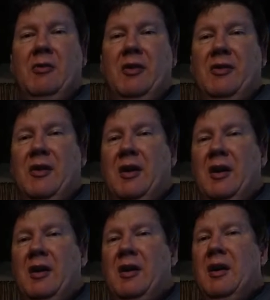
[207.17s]
was
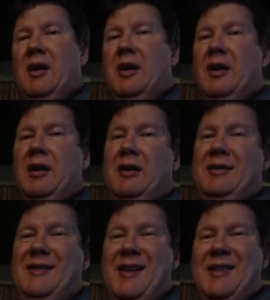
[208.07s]
uh, uh,
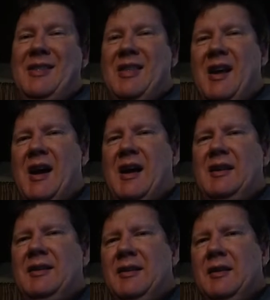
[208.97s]
did
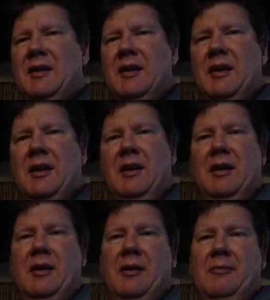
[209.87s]
that.
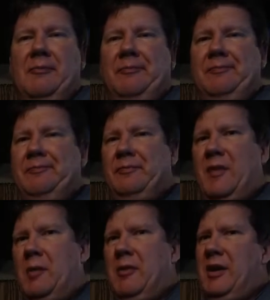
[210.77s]
Um,
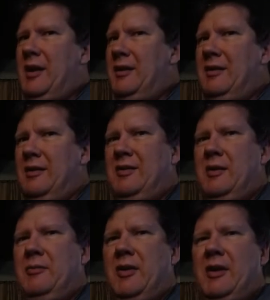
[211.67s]
I mean, I, it
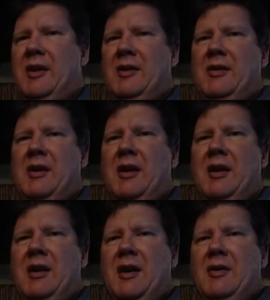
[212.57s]
seems like that's the
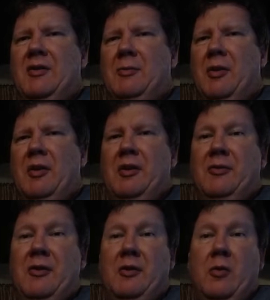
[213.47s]
kind of guy that's smart
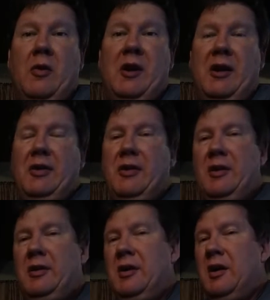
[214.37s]
enough to do
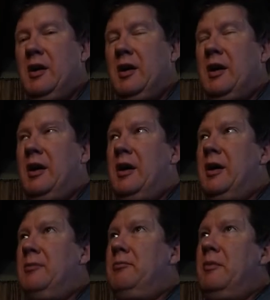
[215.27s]
anything.
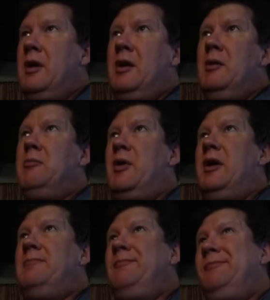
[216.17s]
Um,
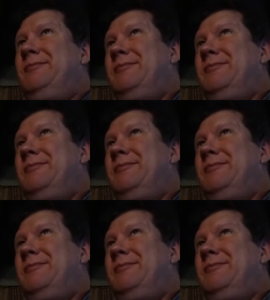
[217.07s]
but